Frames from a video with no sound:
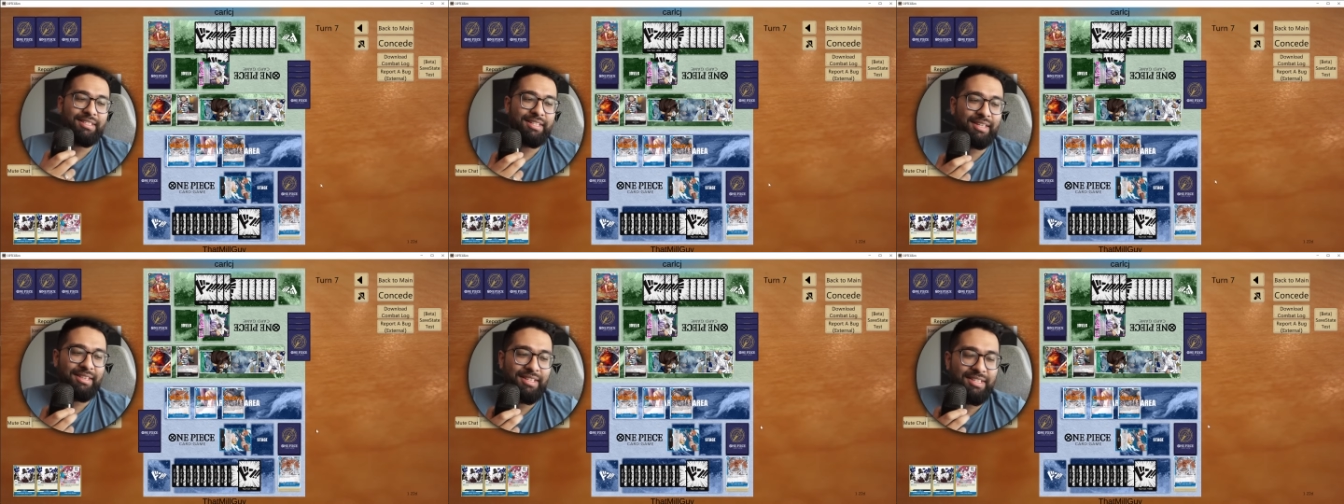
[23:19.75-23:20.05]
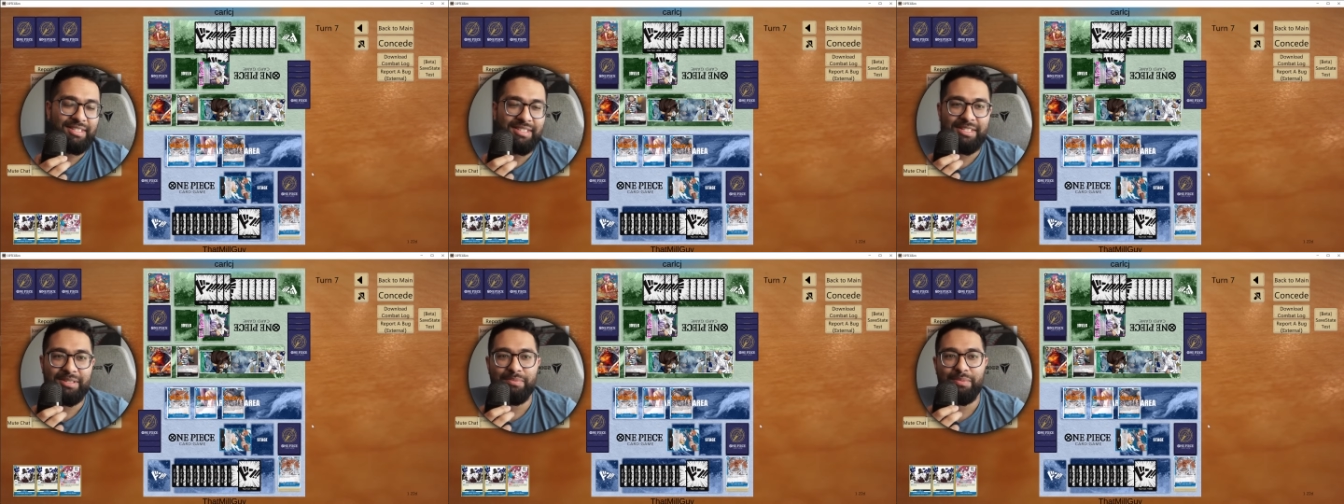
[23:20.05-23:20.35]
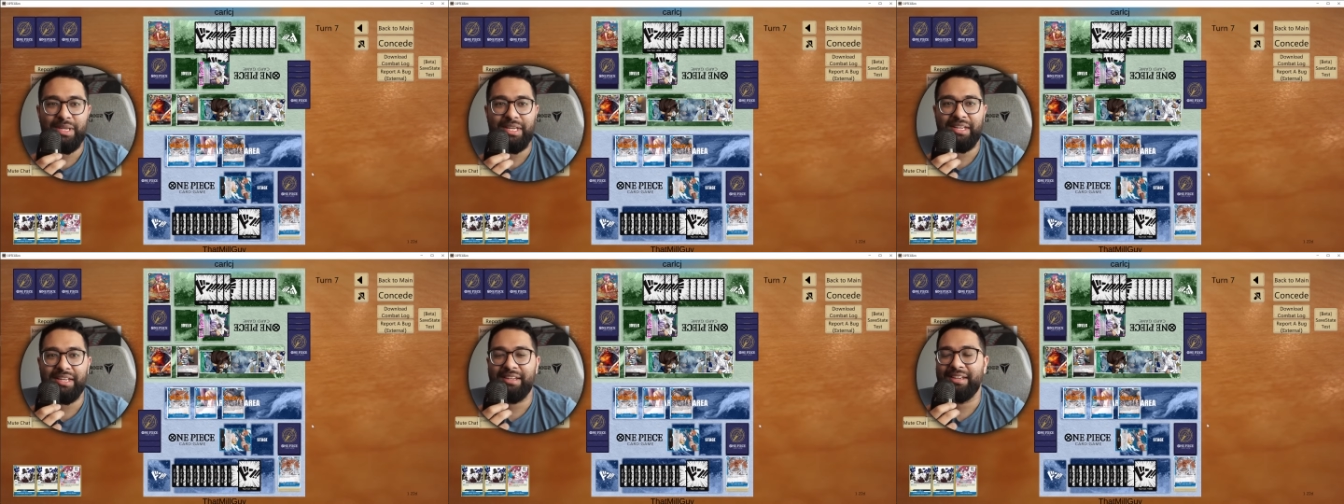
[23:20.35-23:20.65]
That this is
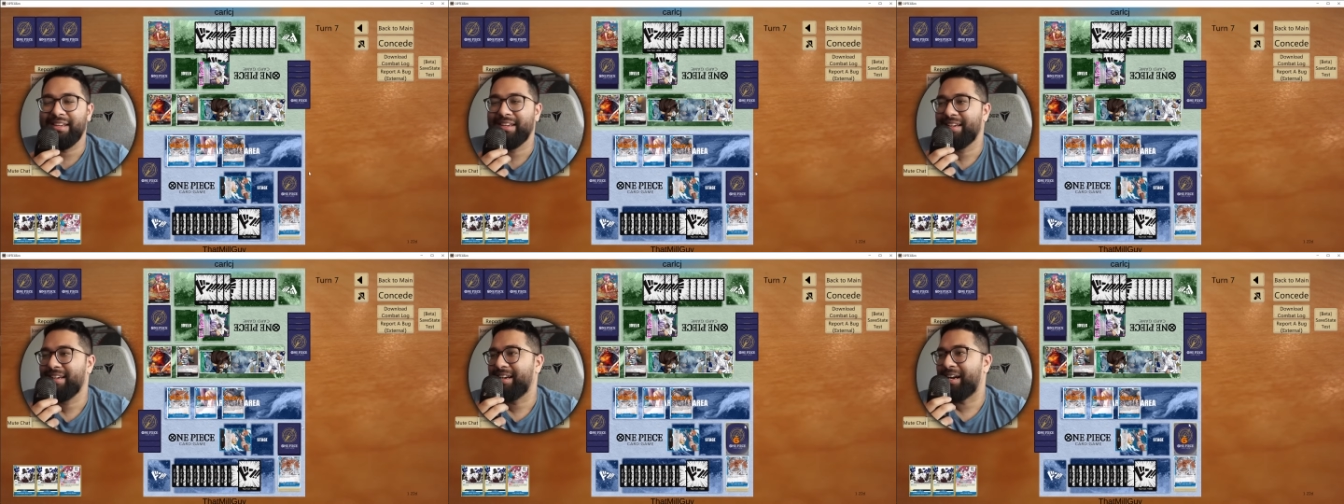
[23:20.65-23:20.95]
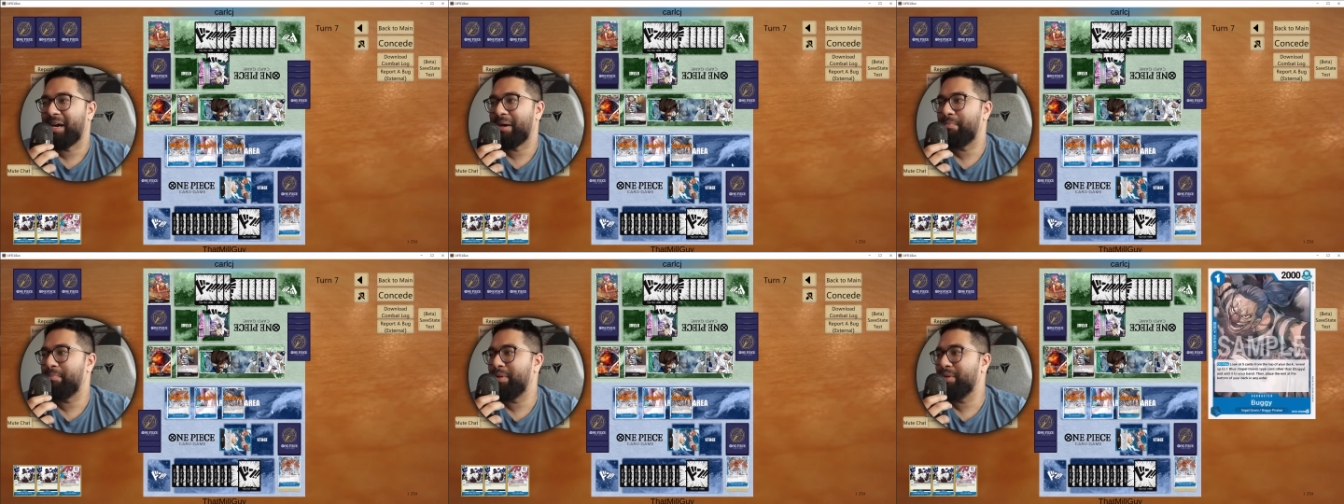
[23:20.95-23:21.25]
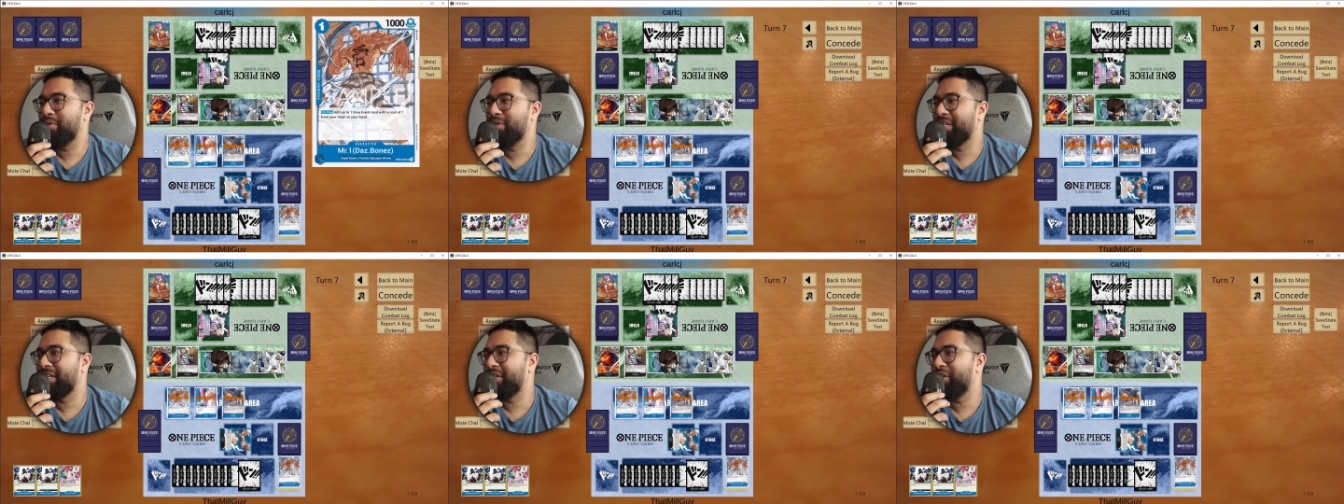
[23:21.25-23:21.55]
me
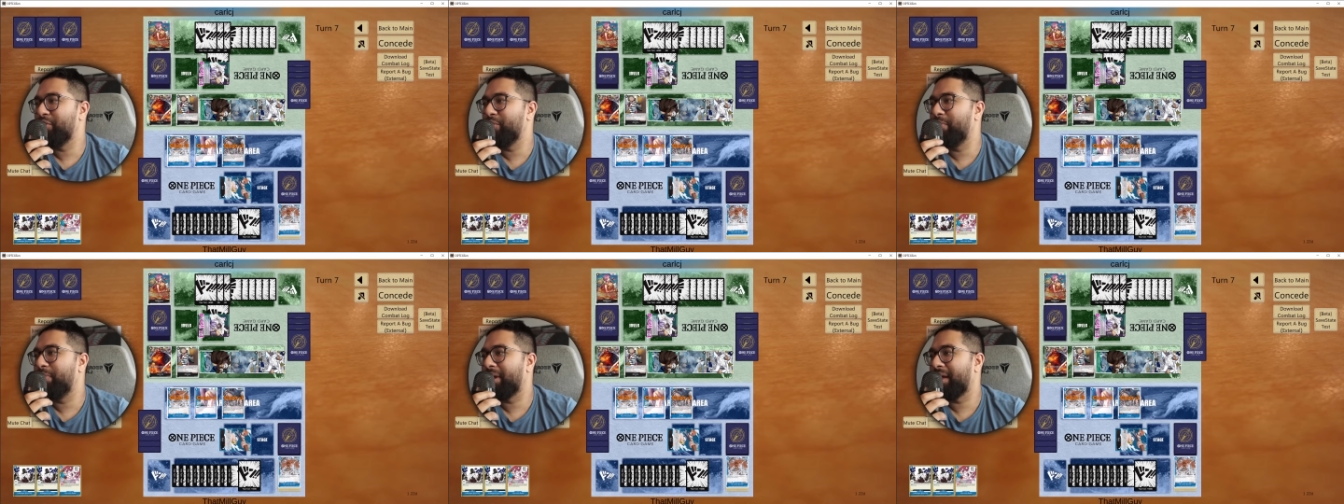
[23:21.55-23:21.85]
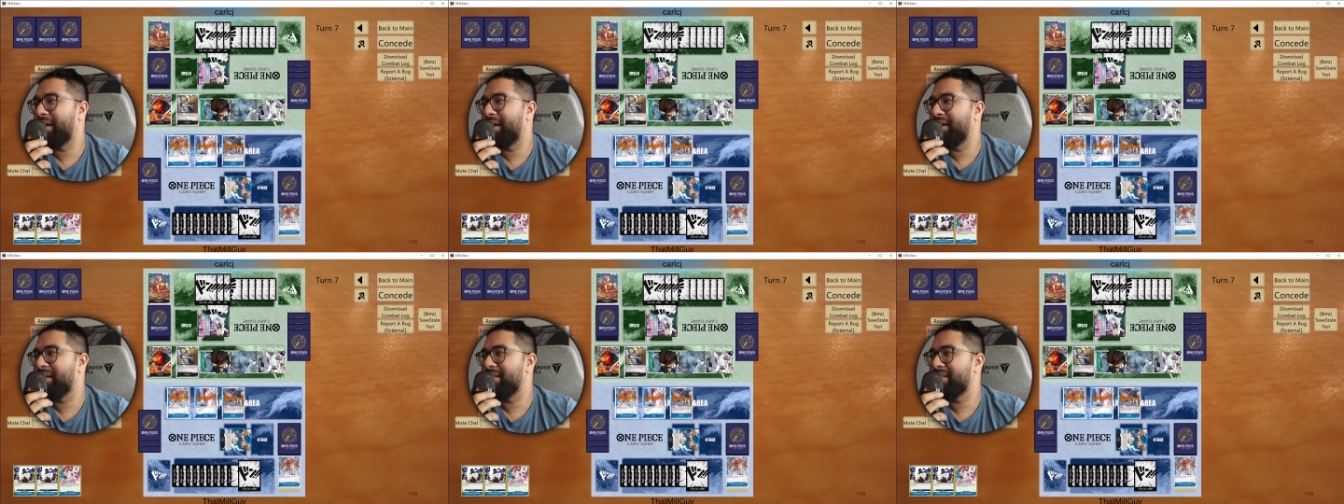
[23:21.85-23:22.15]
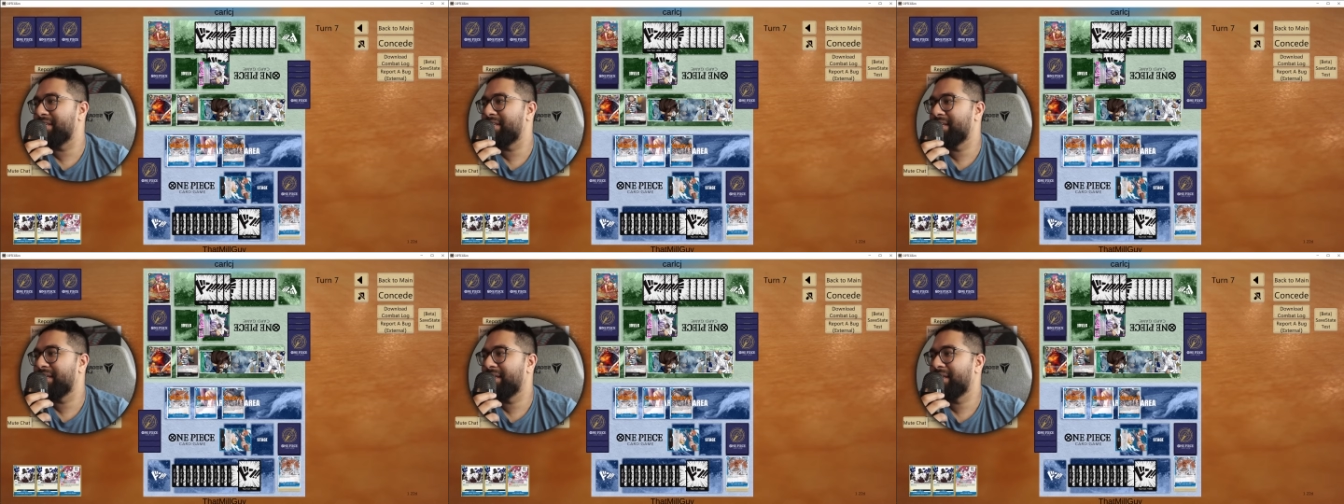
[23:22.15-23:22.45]
abusing new
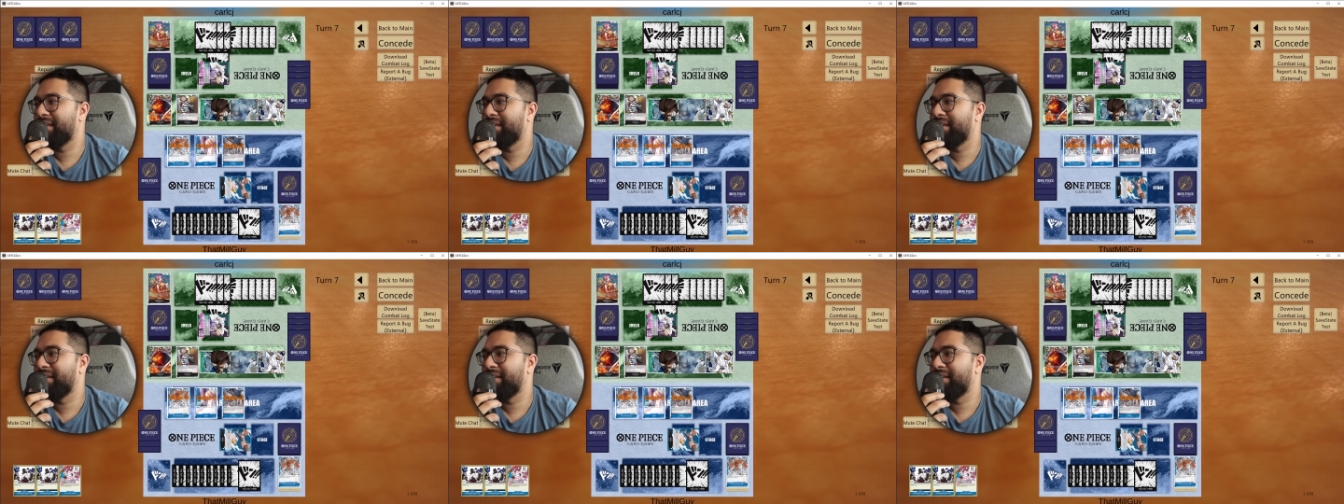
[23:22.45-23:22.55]
players.